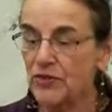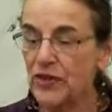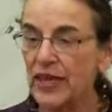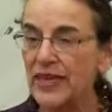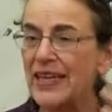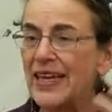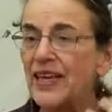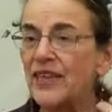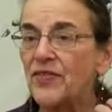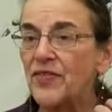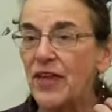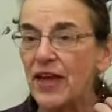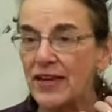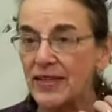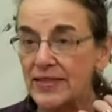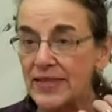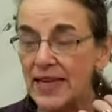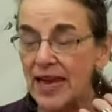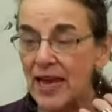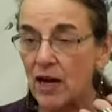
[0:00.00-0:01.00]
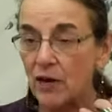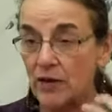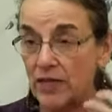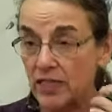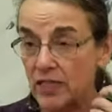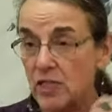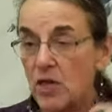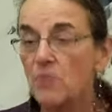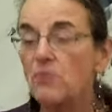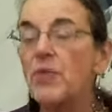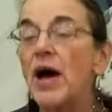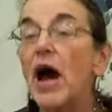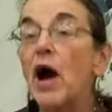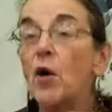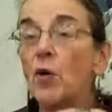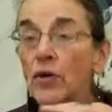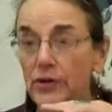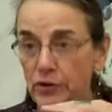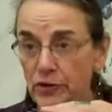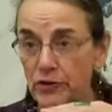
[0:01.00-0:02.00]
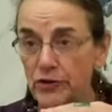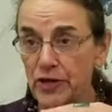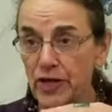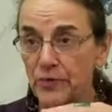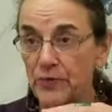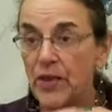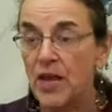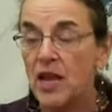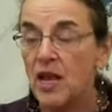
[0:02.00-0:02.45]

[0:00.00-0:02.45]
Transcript: They get that down. It's empowering to them